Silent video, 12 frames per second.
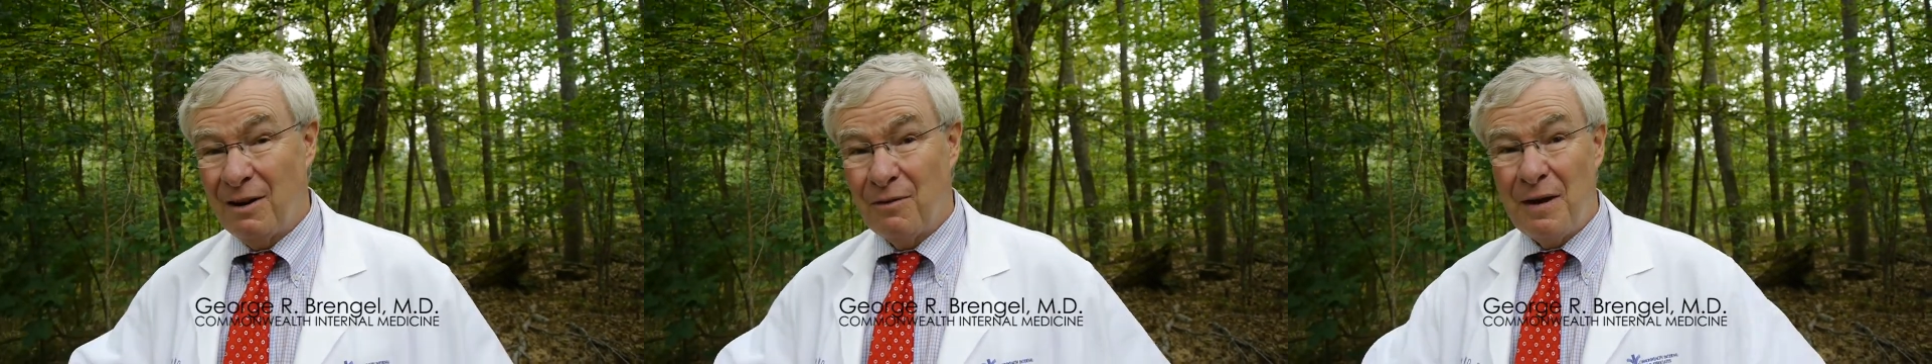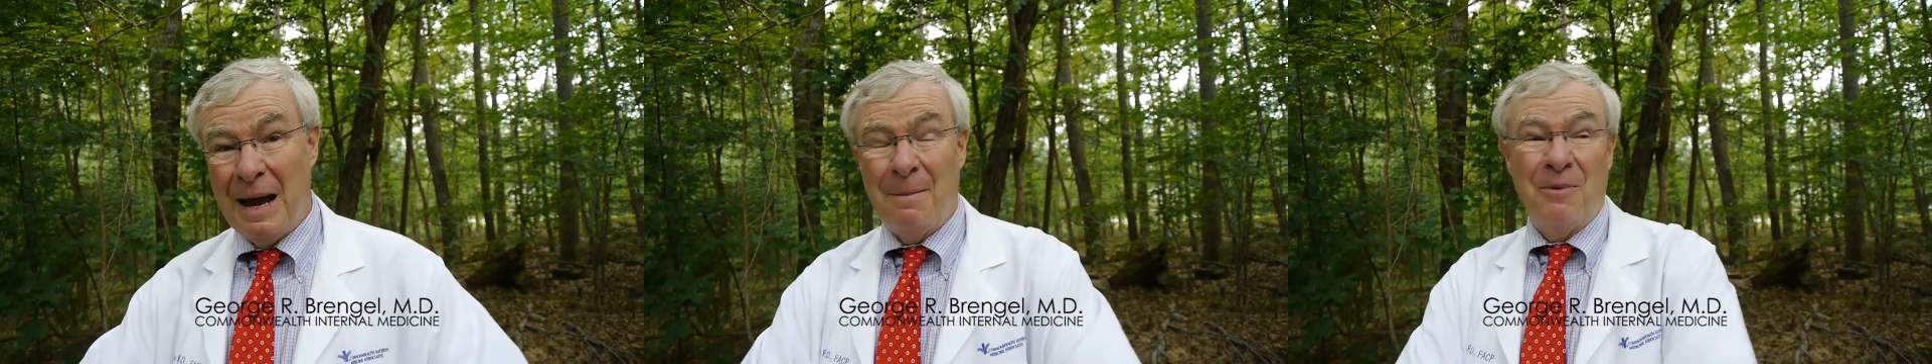
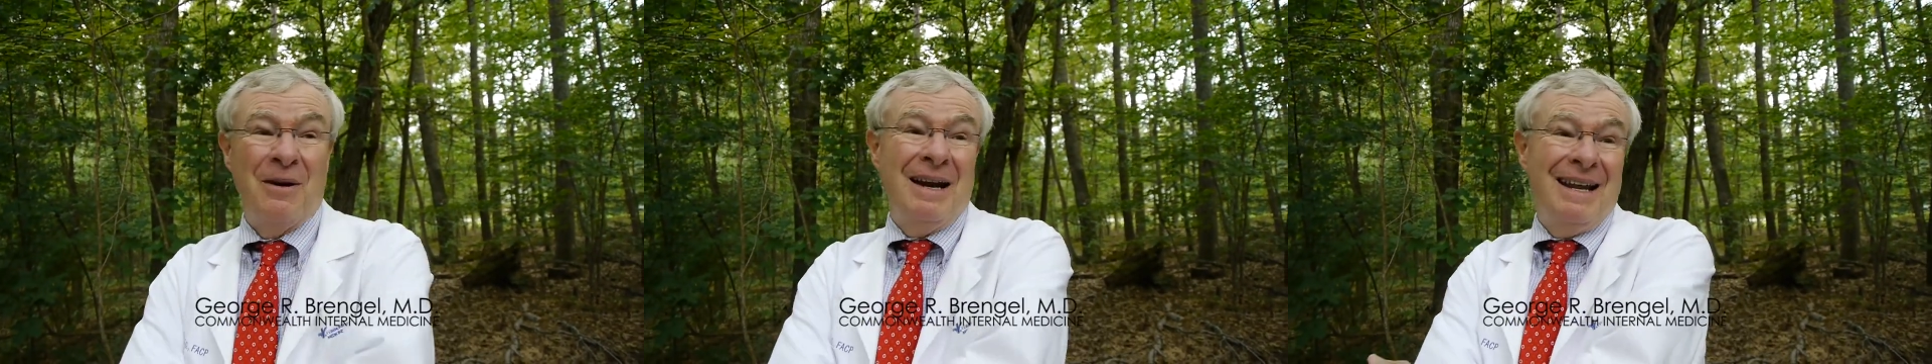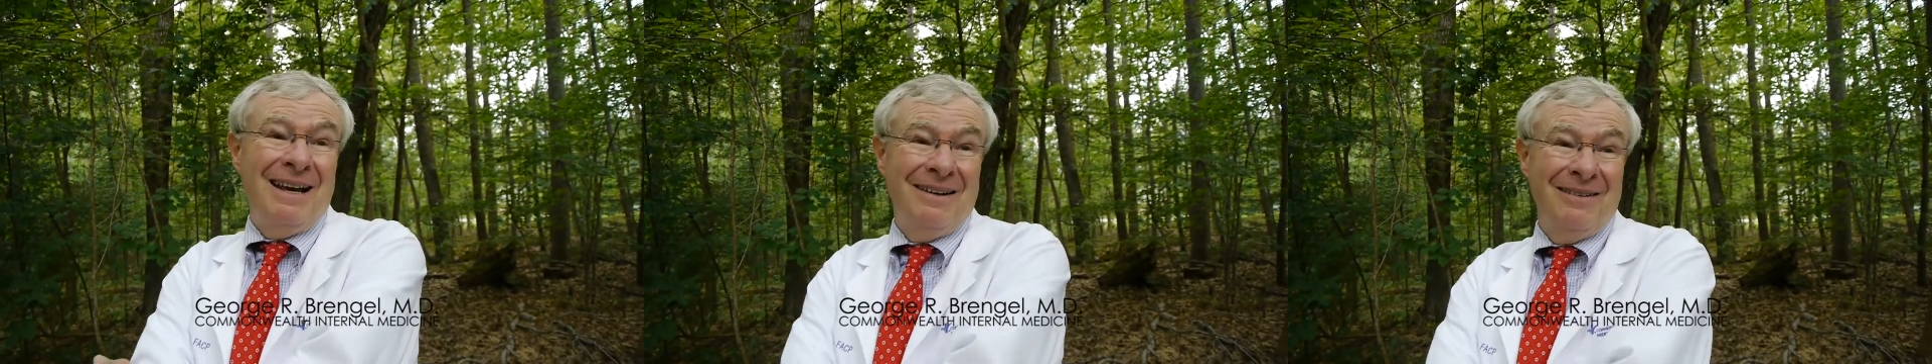
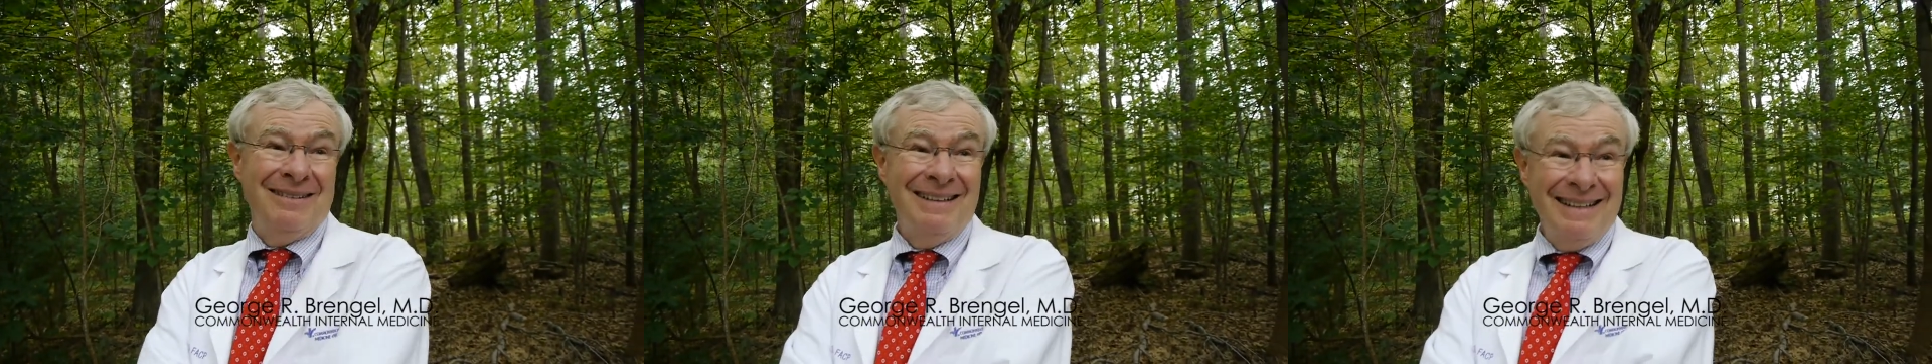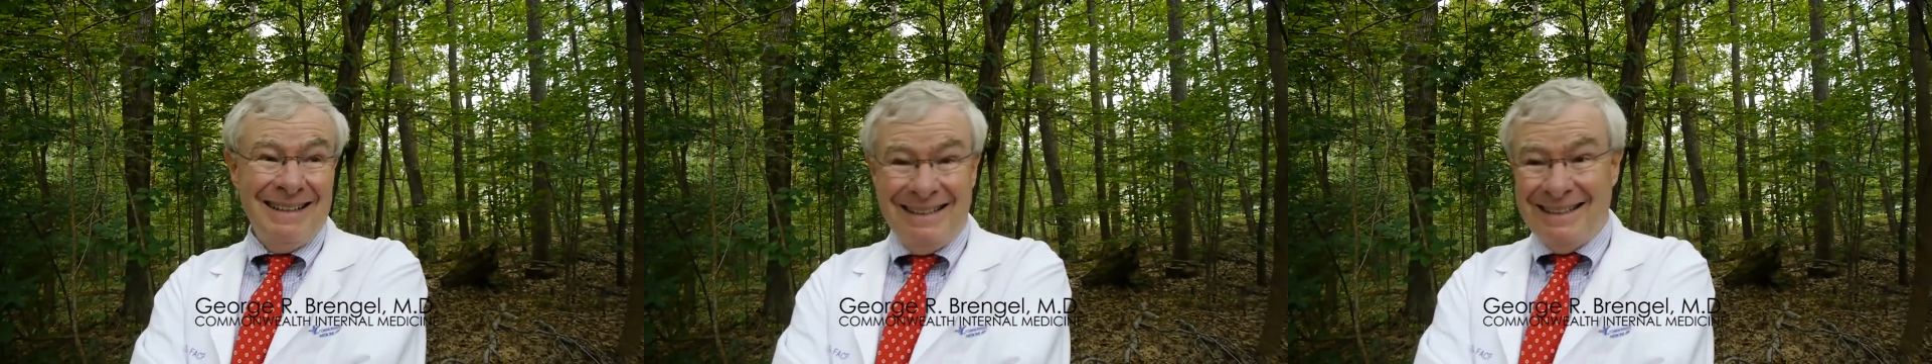evaporating
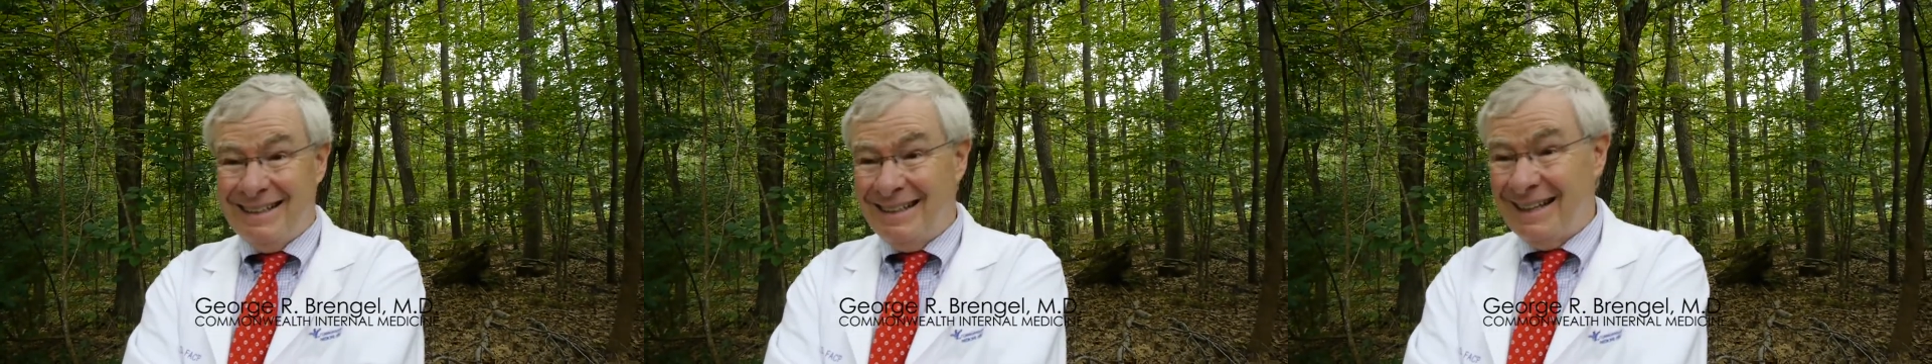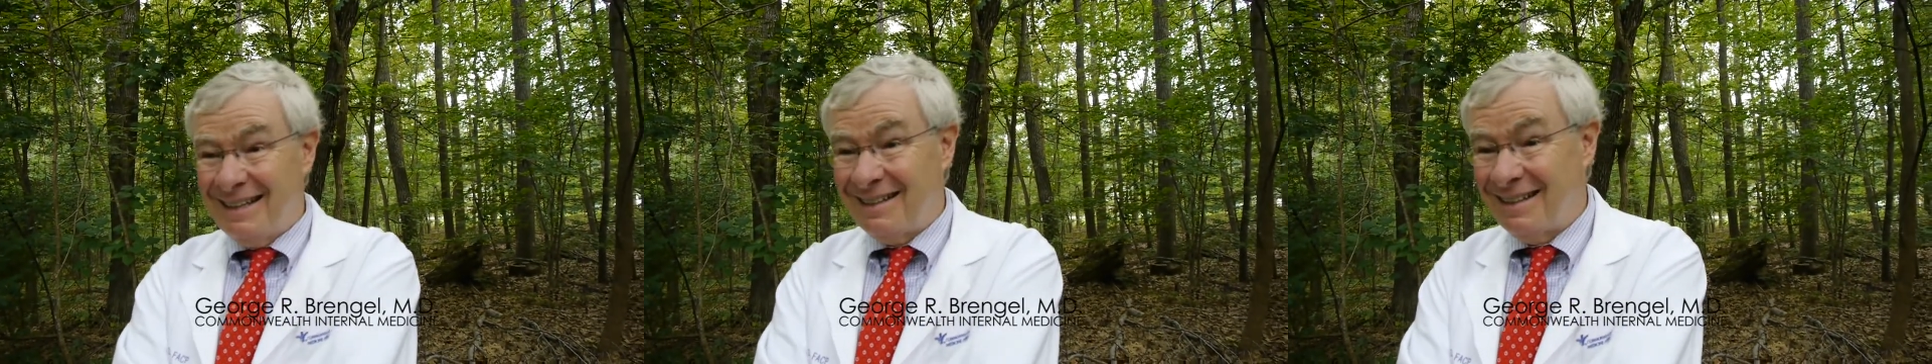
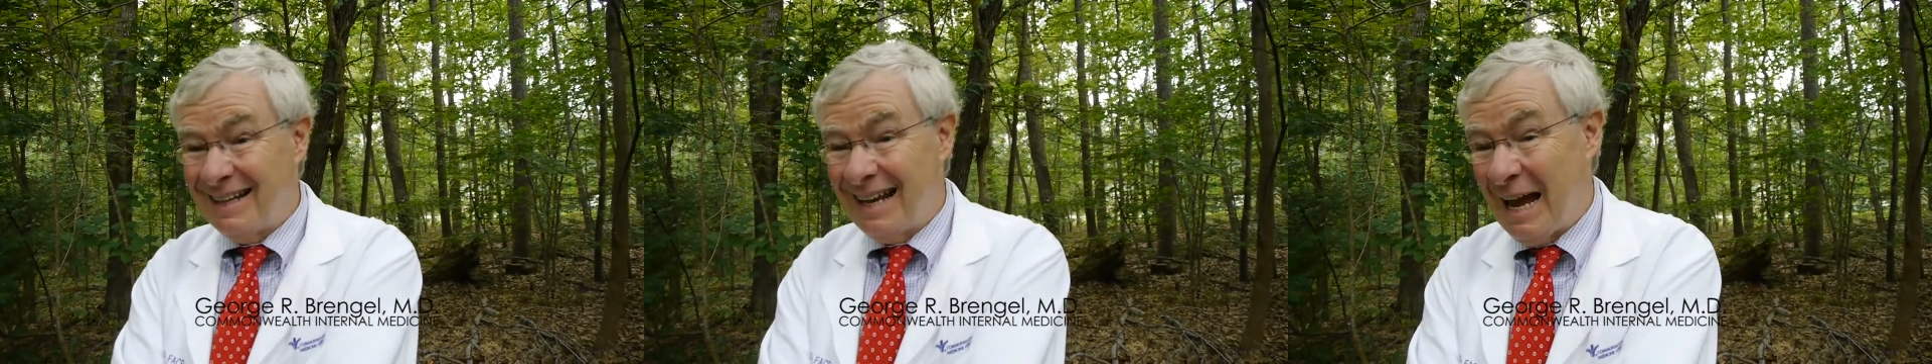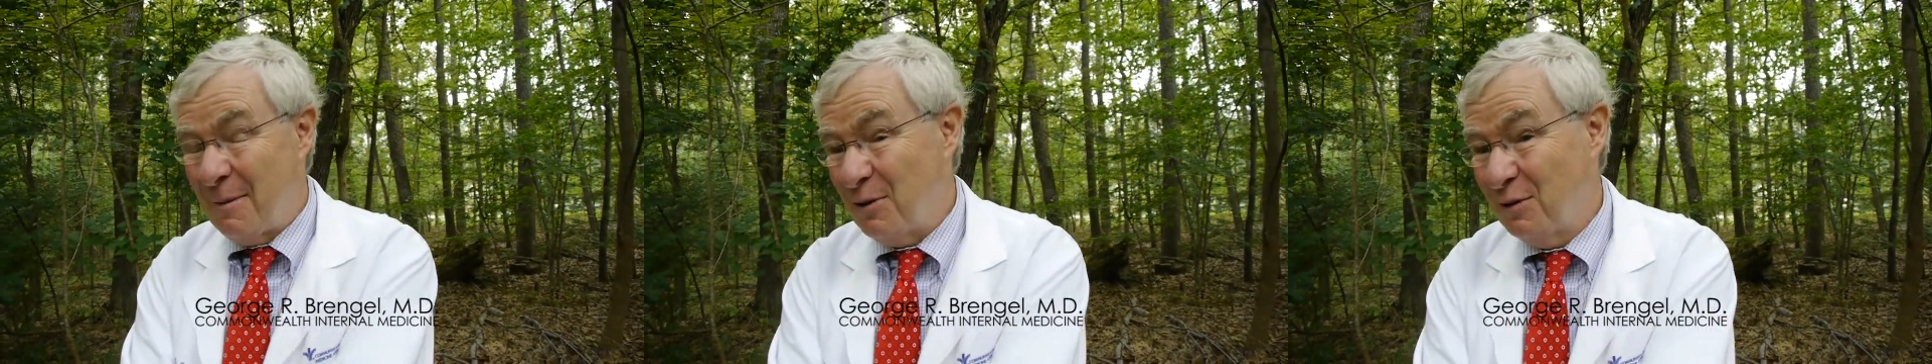into the
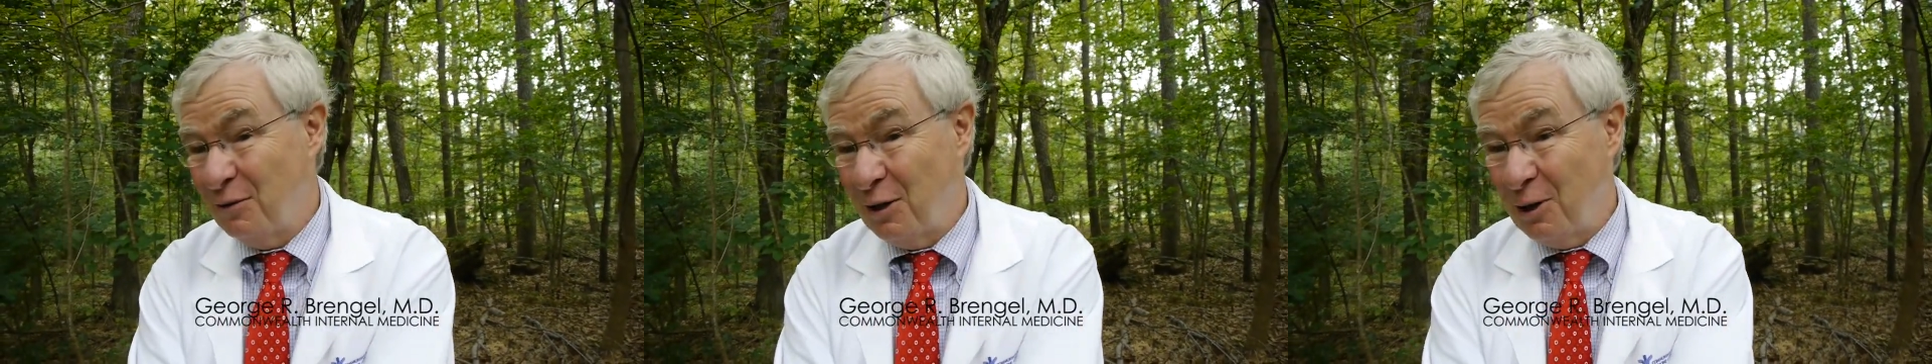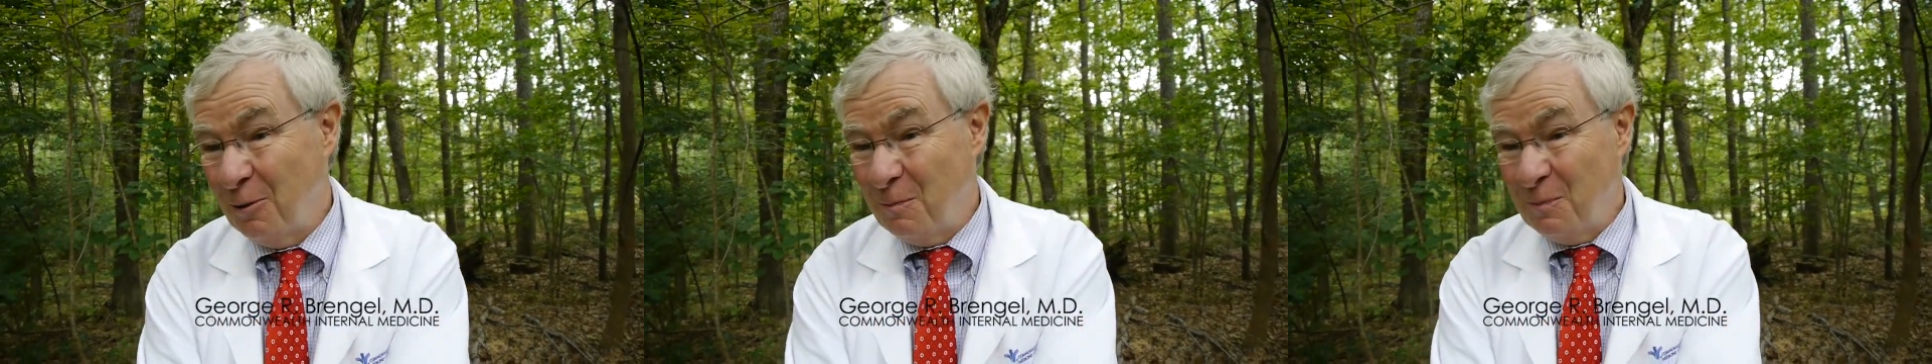atmosphere.